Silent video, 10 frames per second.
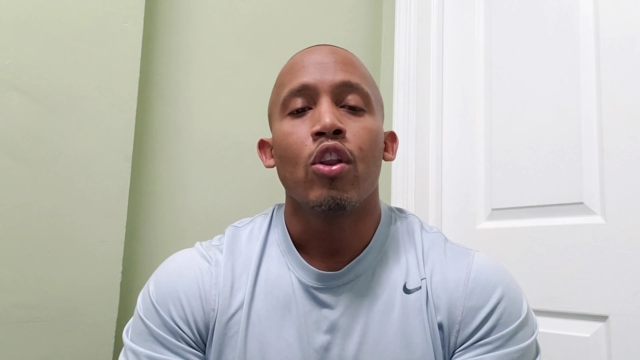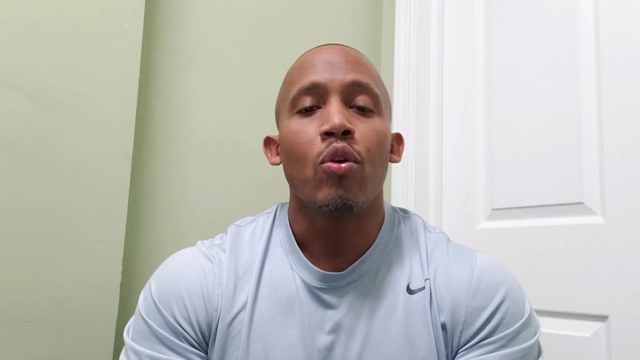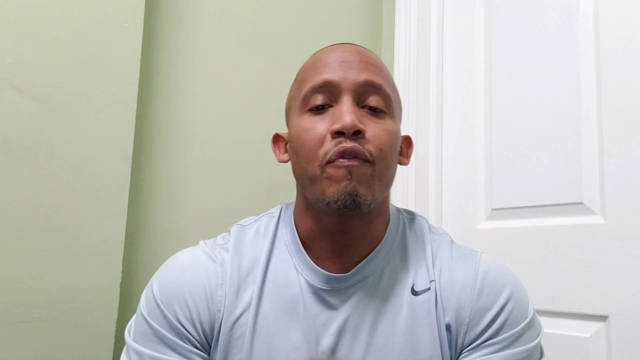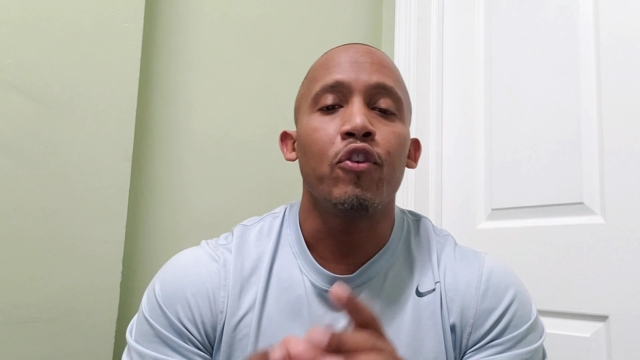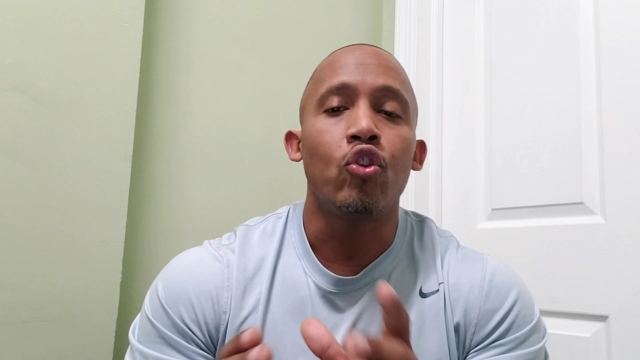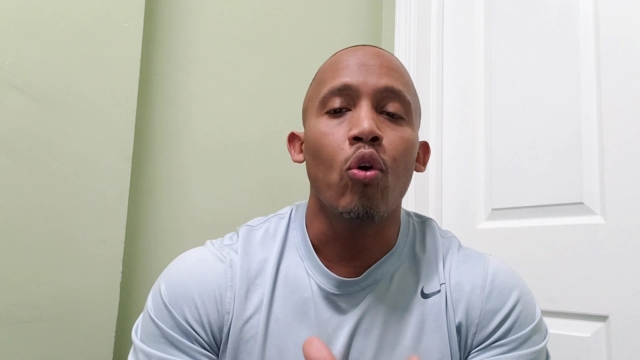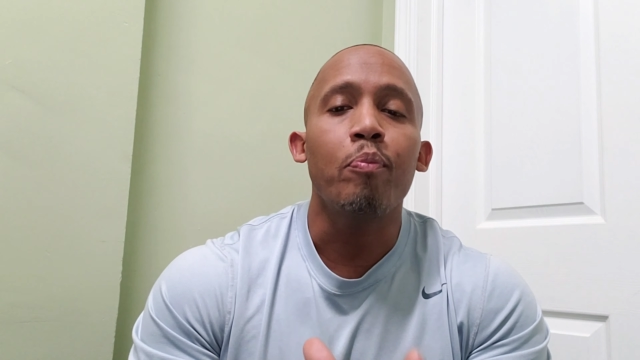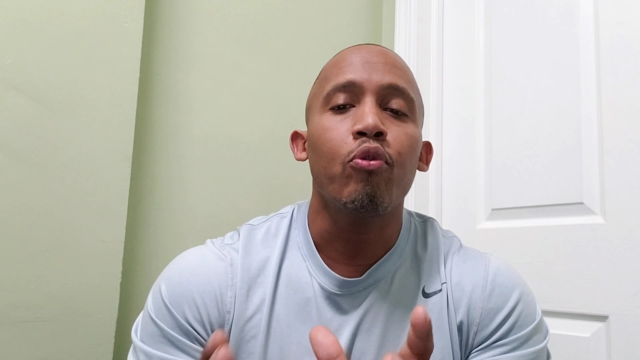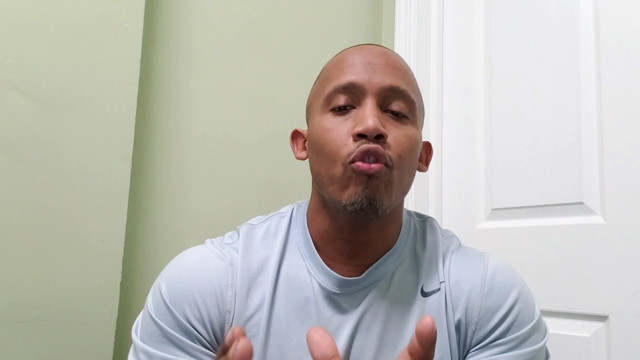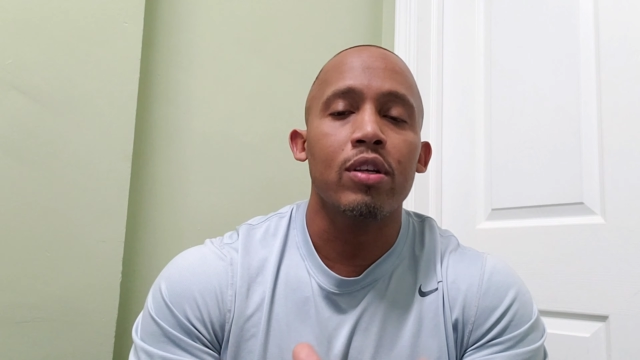Now, if you
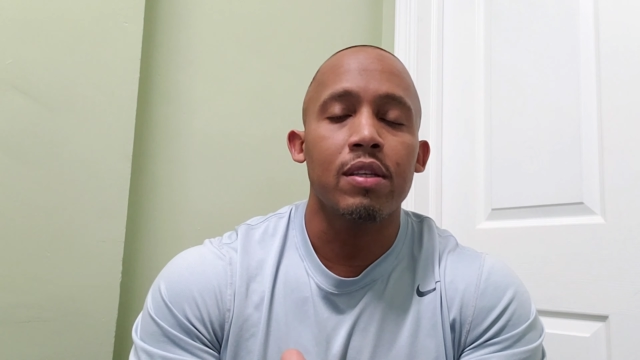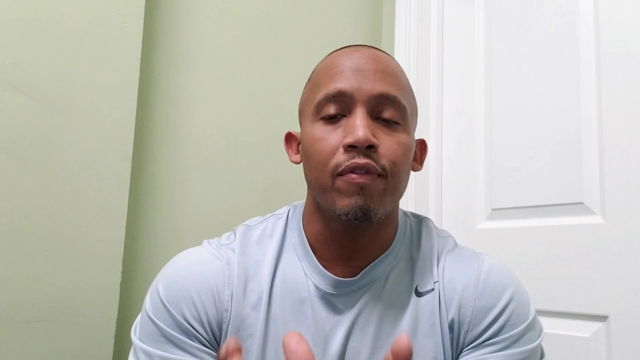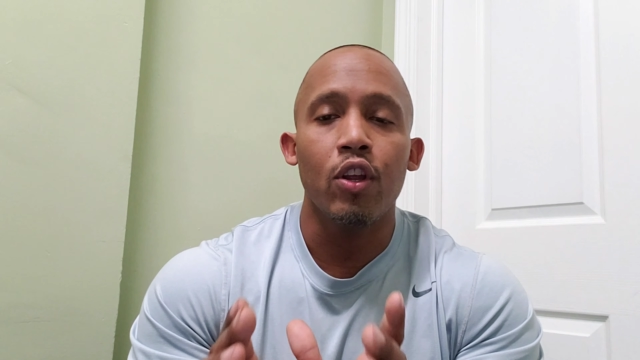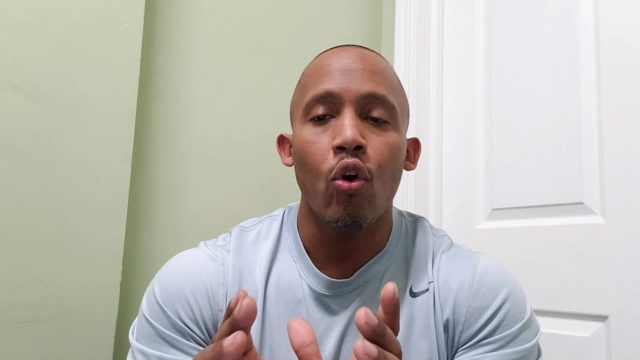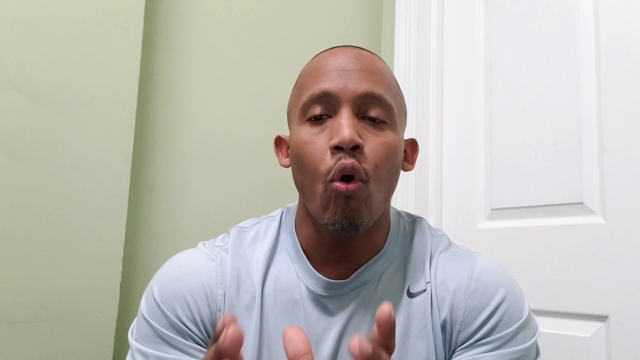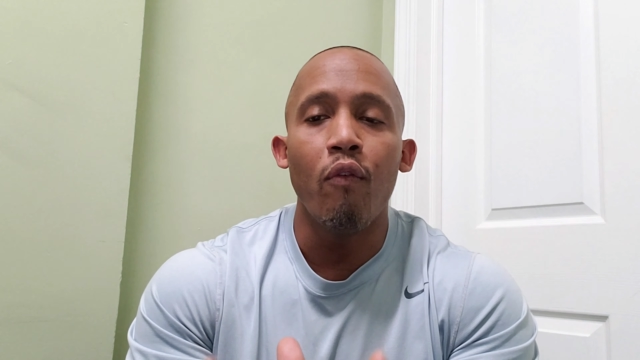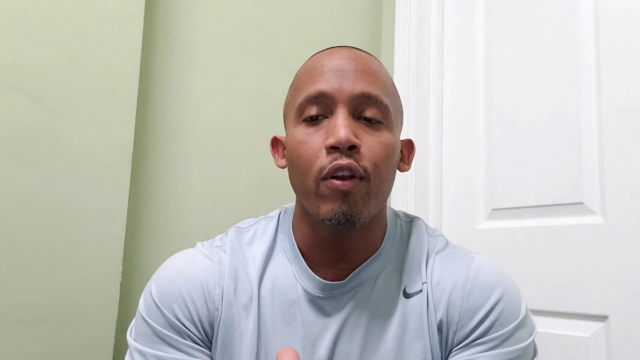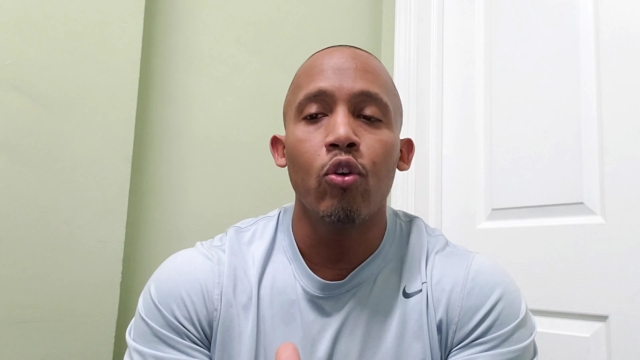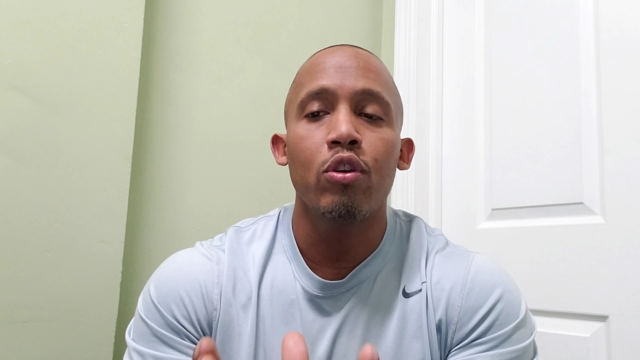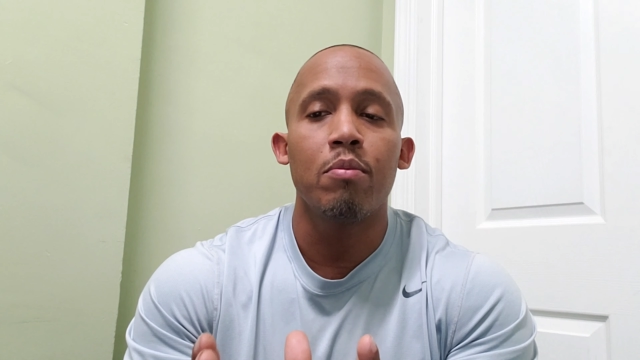don't progressively
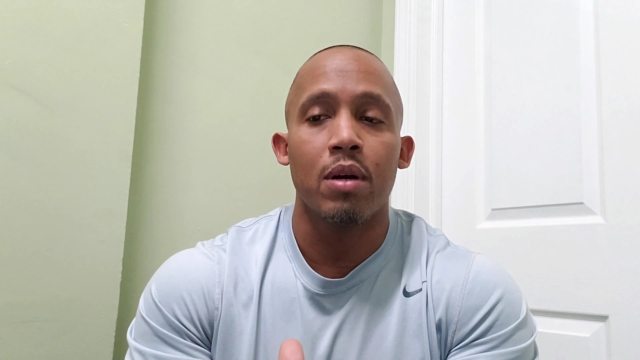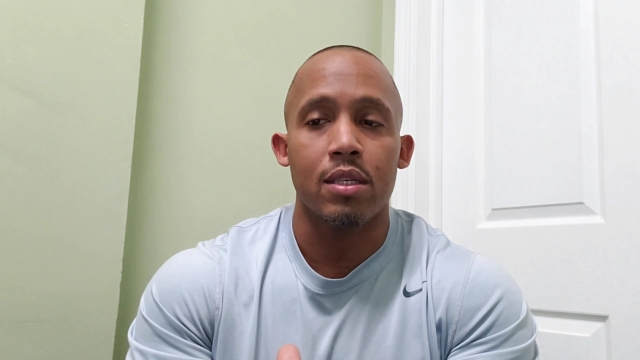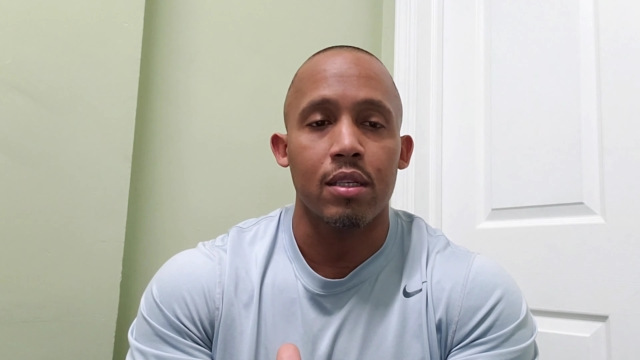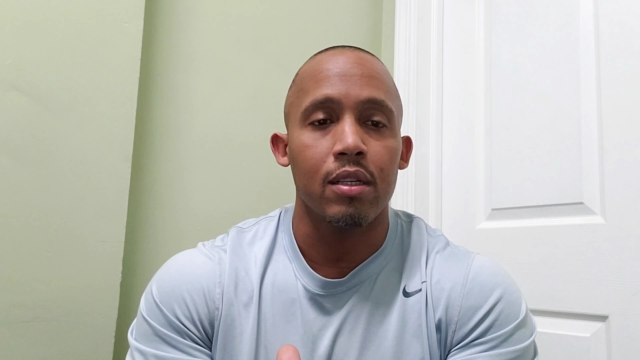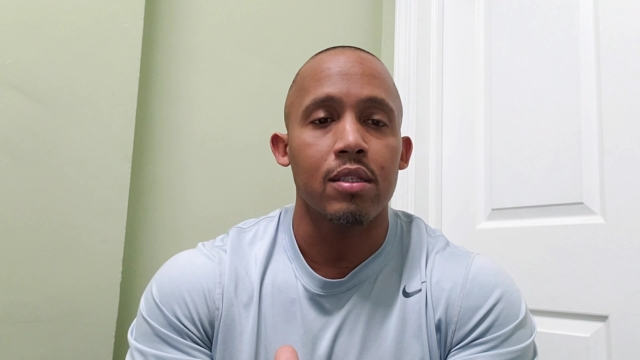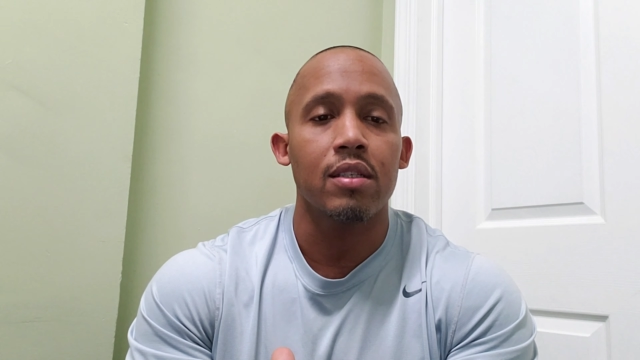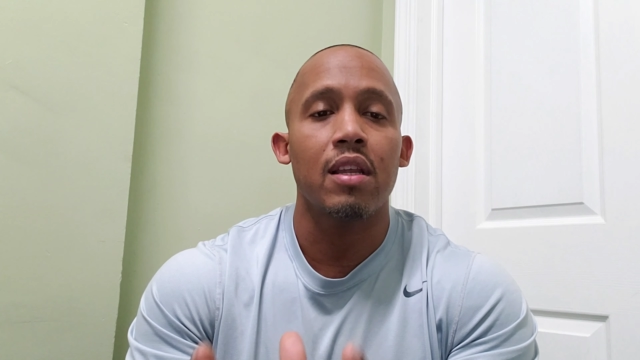overload the muscles,